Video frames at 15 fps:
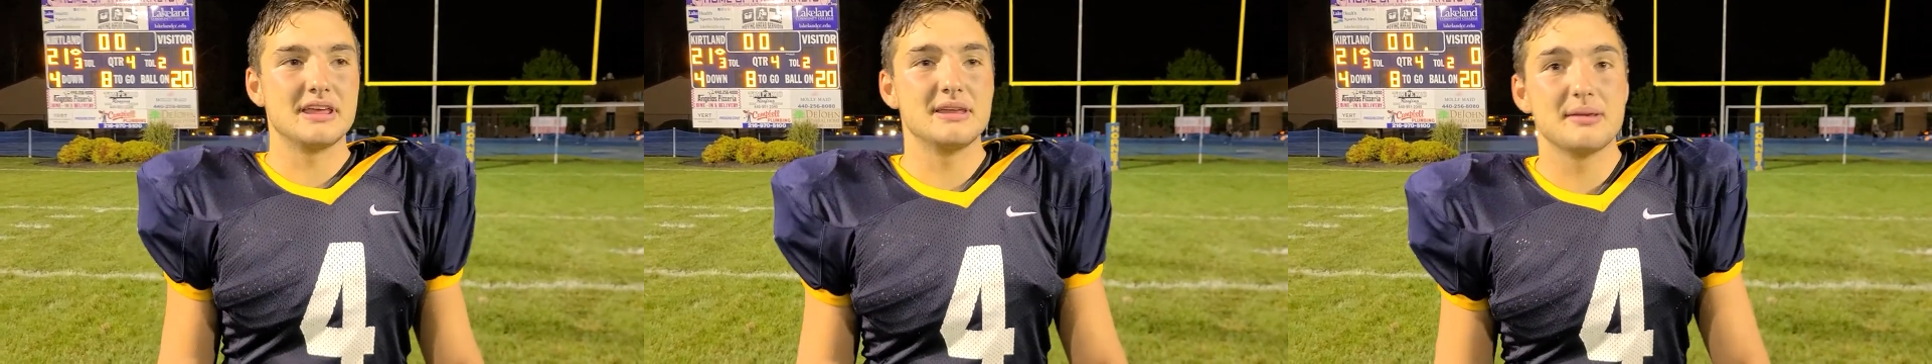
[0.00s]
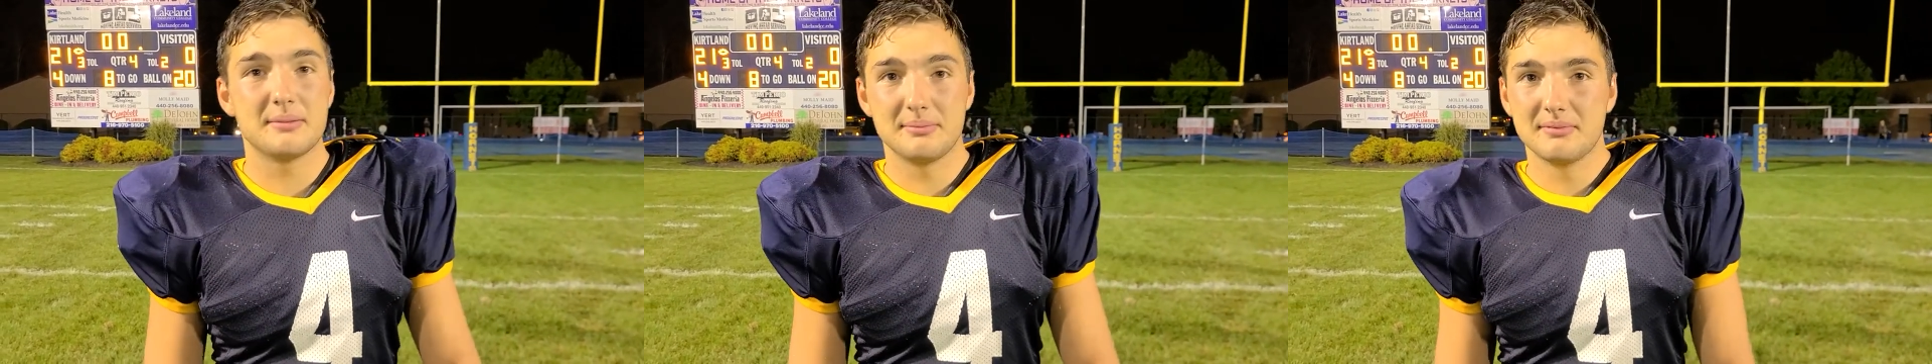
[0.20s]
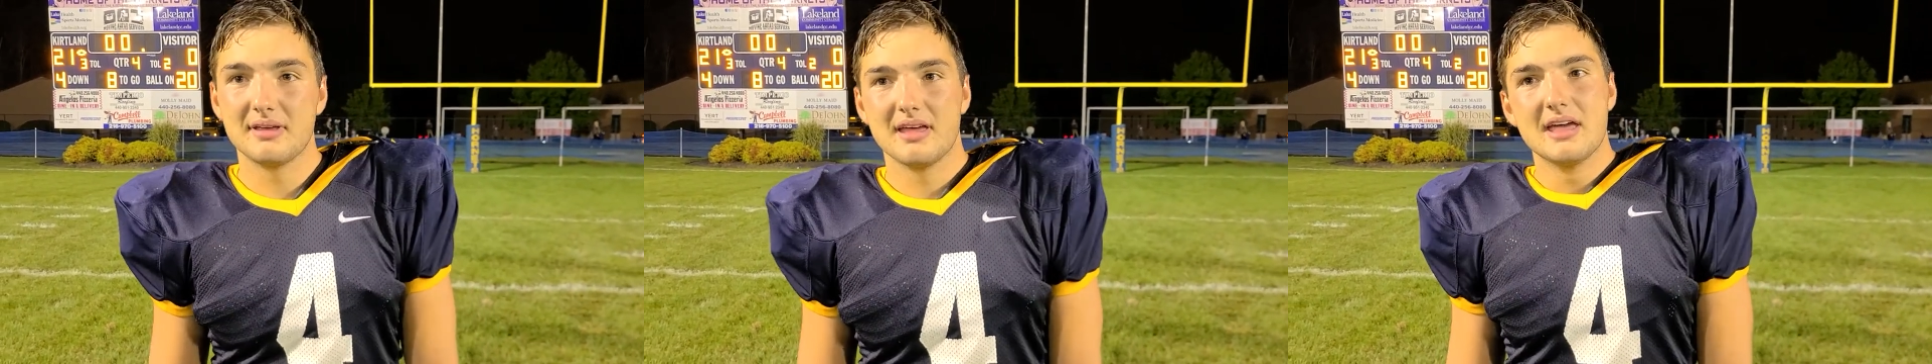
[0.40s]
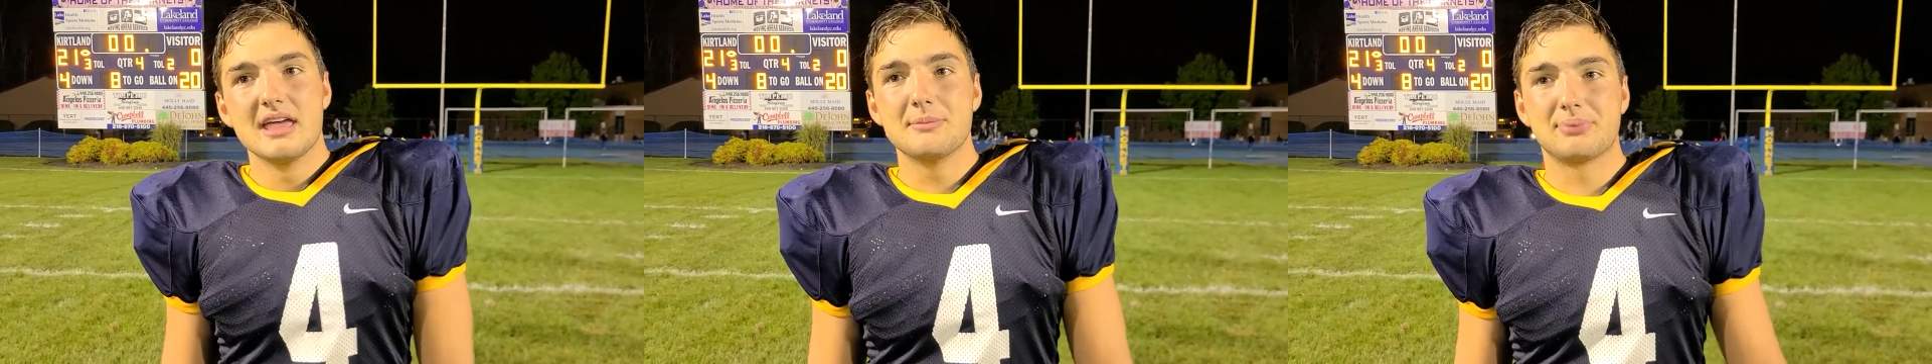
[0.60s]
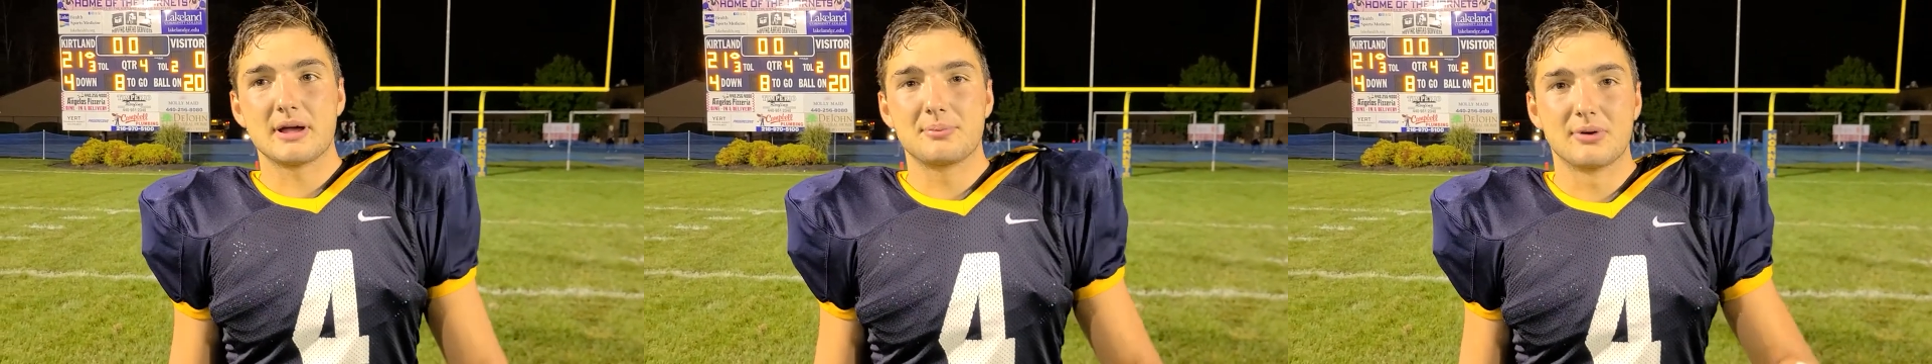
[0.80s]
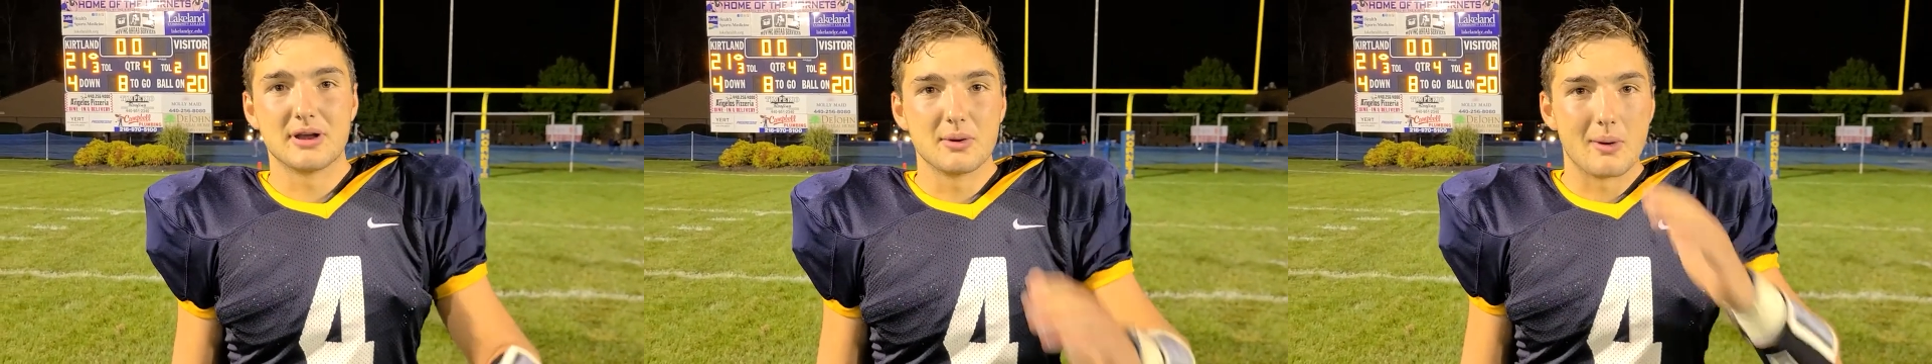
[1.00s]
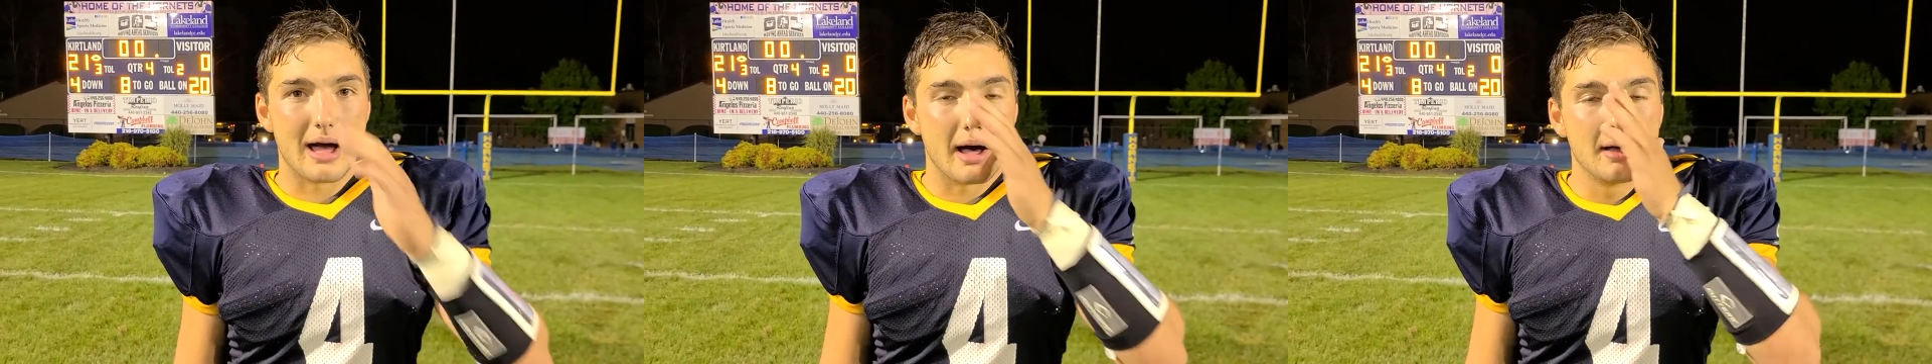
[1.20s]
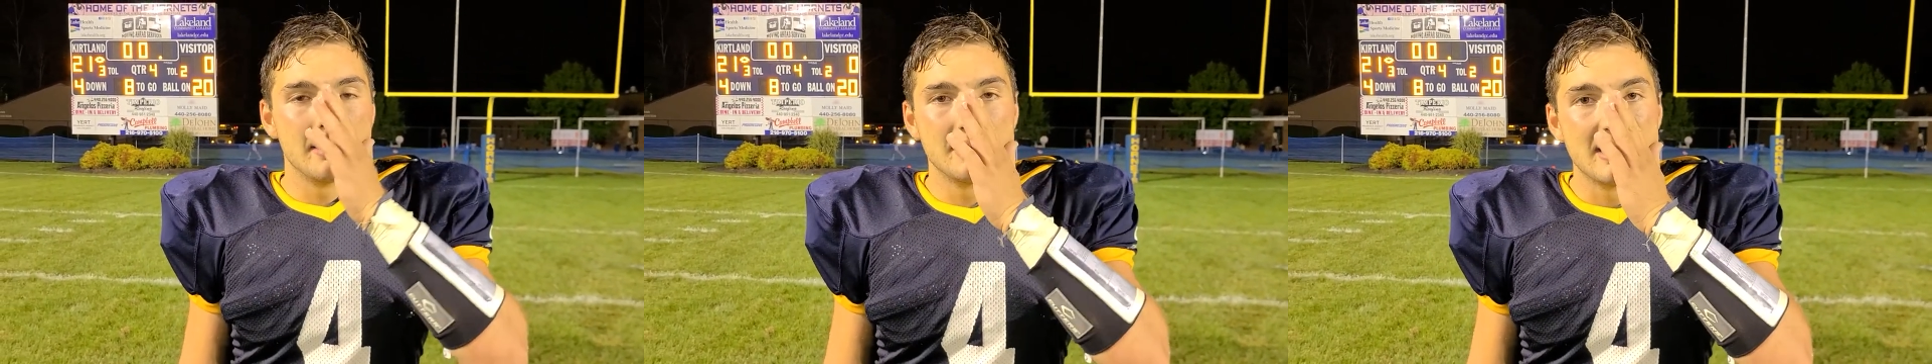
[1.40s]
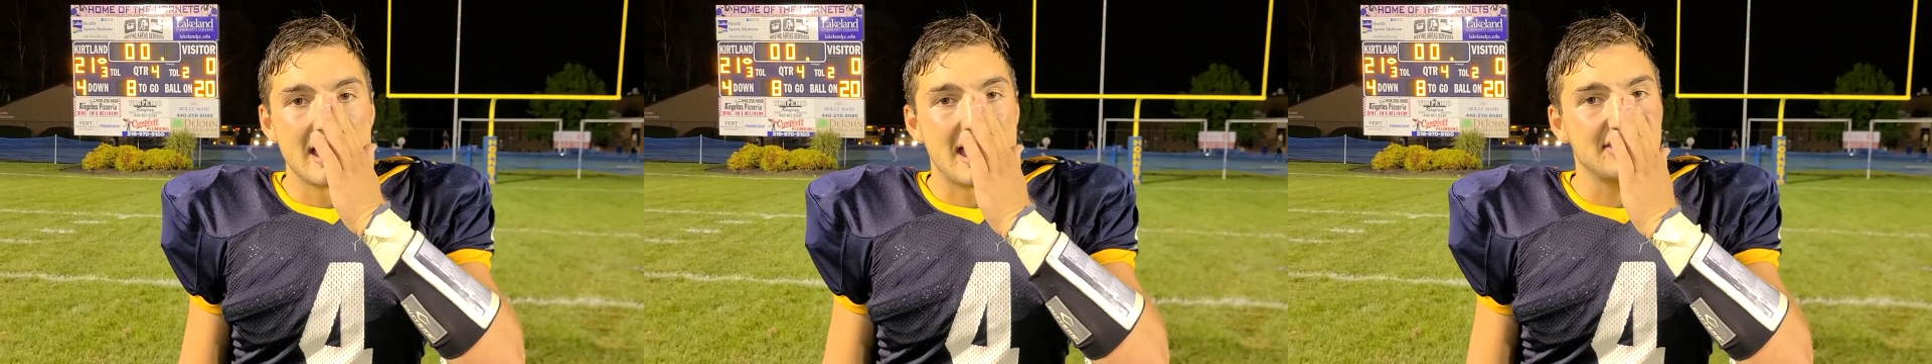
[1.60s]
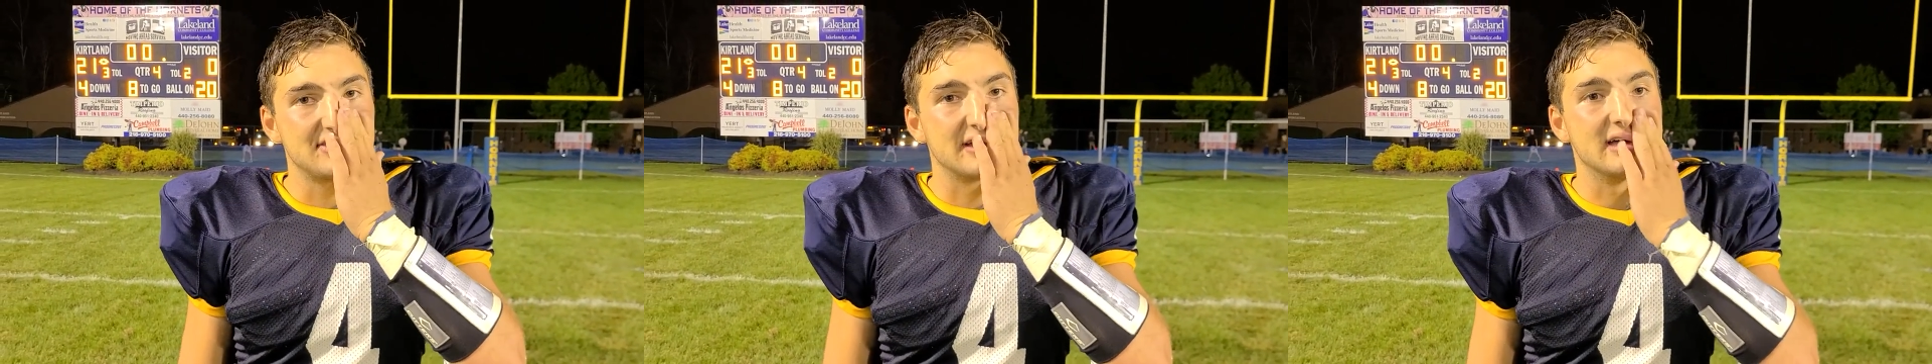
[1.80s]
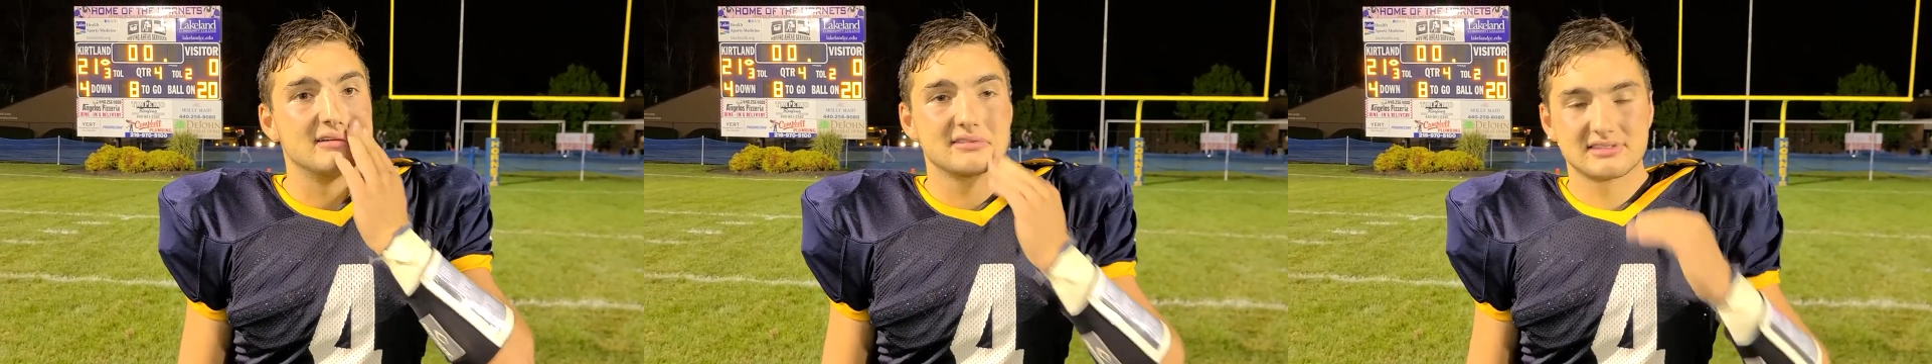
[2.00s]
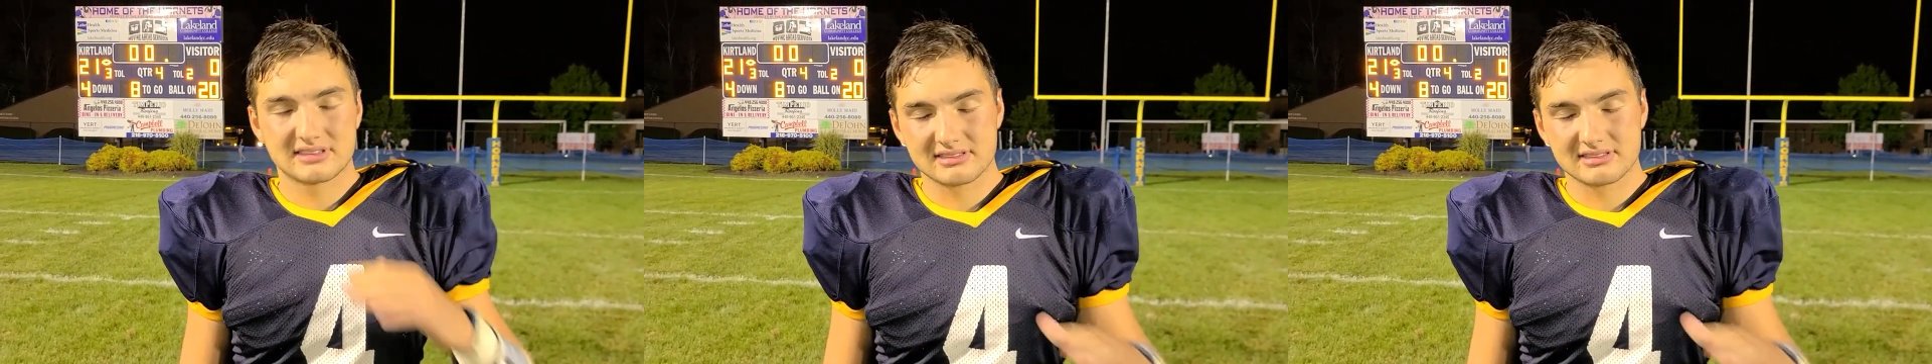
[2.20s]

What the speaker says: he played pretty well to